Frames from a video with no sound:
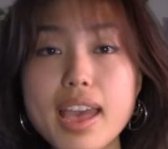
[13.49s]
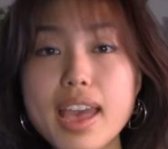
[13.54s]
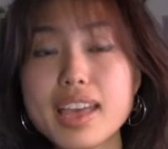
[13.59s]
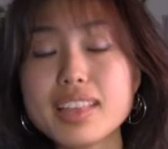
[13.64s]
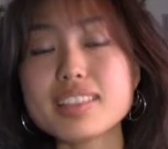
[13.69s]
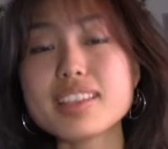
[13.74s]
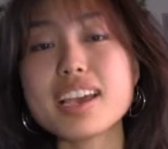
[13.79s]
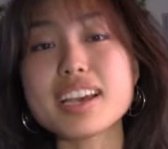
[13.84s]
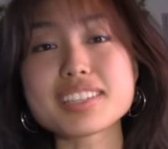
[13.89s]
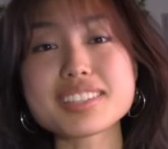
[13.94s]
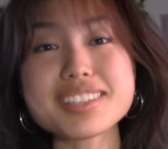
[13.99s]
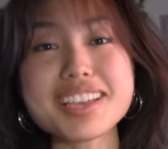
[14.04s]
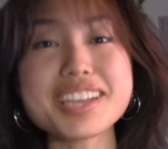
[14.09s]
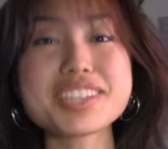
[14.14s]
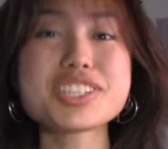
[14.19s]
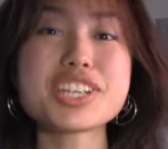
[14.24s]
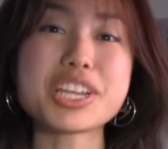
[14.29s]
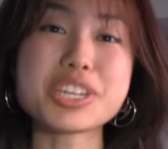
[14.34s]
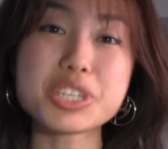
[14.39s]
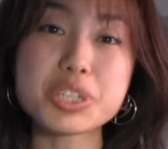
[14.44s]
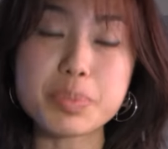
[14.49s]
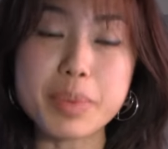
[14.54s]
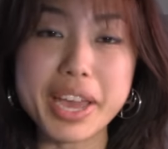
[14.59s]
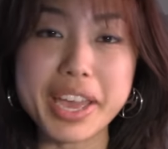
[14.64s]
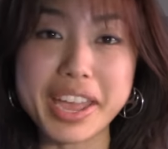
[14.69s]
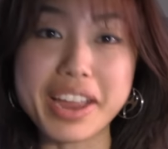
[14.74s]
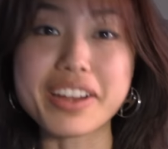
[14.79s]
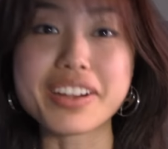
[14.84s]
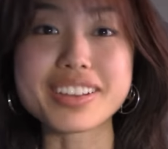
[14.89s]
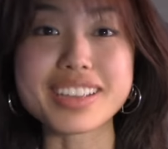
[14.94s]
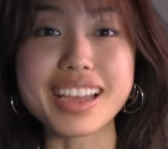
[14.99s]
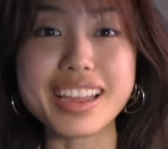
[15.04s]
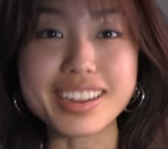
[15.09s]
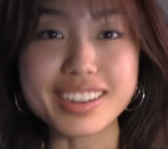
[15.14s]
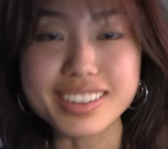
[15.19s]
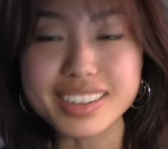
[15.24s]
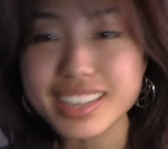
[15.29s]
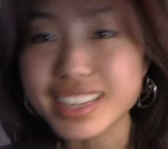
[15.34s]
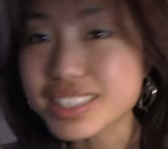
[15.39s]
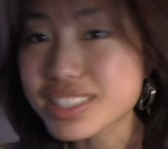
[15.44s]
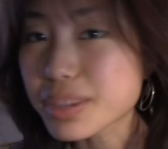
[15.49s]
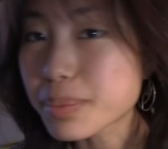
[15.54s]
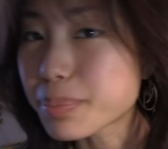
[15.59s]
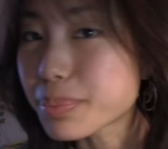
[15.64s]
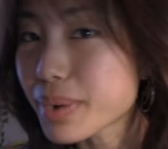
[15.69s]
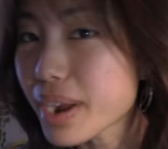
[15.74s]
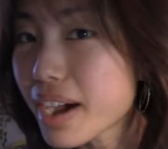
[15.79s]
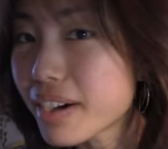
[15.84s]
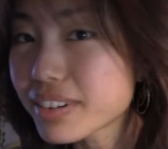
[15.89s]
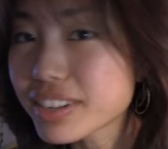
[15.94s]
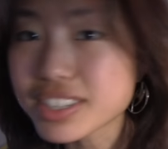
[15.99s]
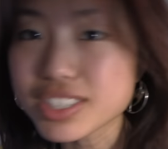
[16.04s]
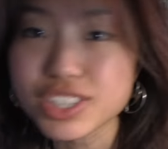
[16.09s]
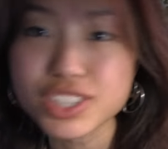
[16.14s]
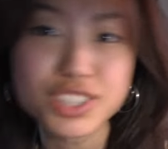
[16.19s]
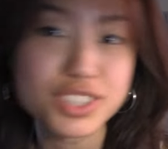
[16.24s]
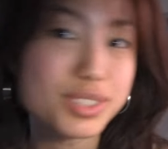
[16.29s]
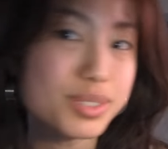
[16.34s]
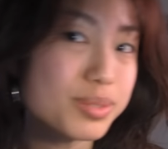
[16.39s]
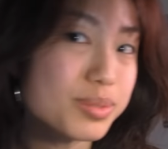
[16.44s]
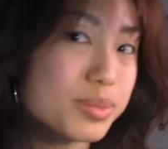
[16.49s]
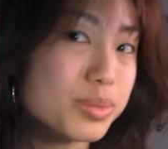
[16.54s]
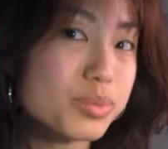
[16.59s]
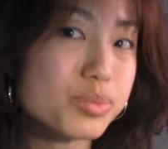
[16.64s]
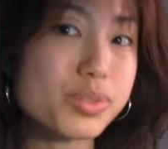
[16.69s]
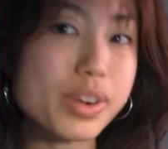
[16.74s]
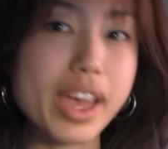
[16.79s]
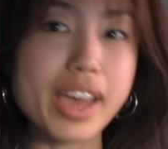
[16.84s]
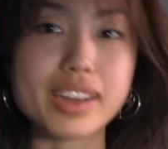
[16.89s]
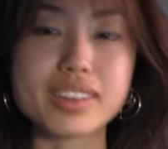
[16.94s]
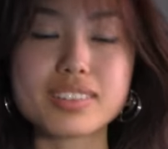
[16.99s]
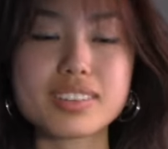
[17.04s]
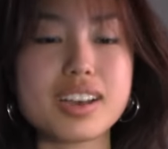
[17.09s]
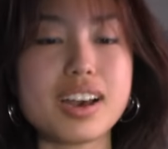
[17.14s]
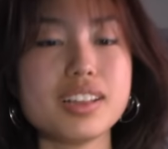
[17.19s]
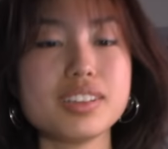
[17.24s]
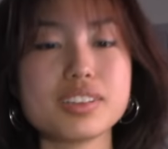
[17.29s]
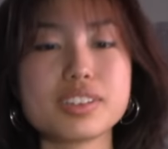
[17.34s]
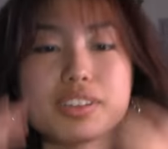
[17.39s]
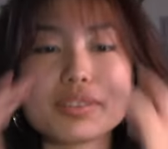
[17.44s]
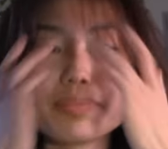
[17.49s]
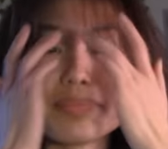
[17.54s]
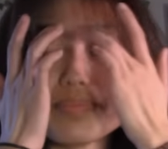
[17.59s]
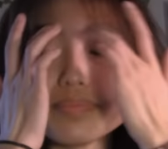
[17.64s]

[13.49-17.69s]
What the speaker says: And yes, I changed my hair again. It's a brownish red color.